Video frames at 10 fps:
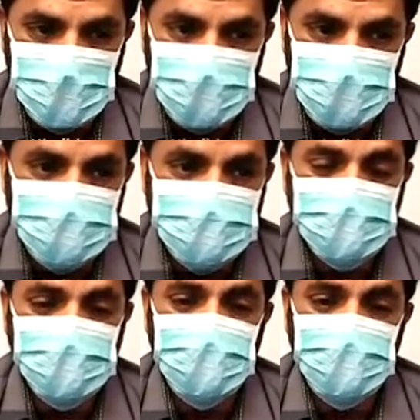
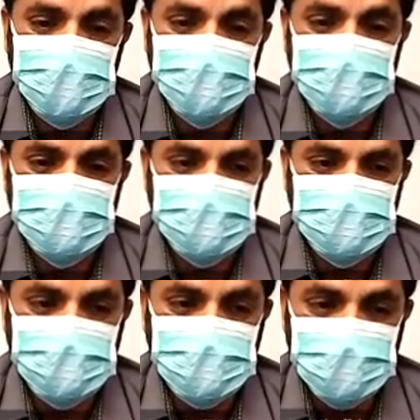Basically, how
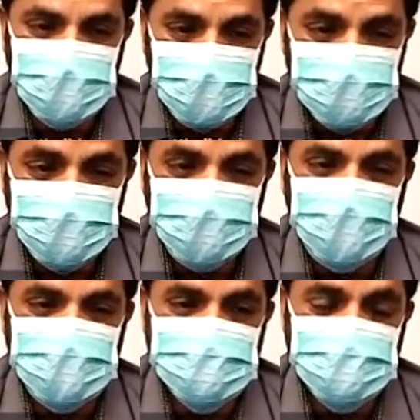the
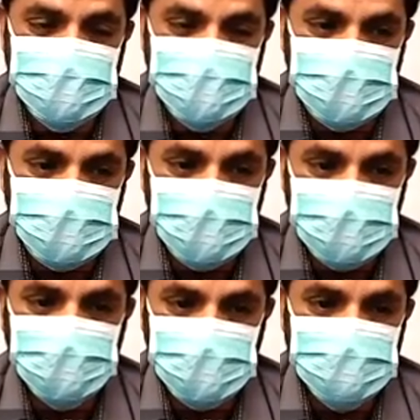varices develop is
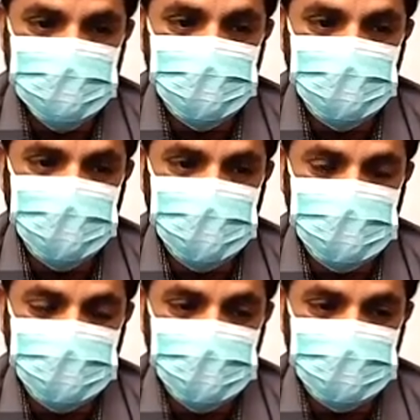the concept of
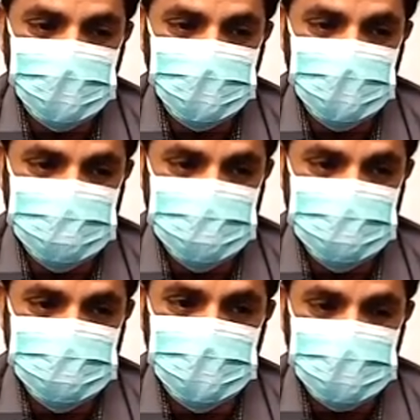development of the varices
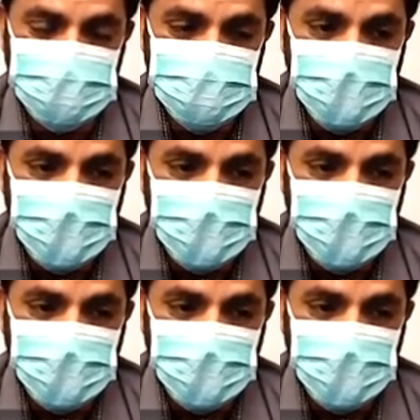is like this.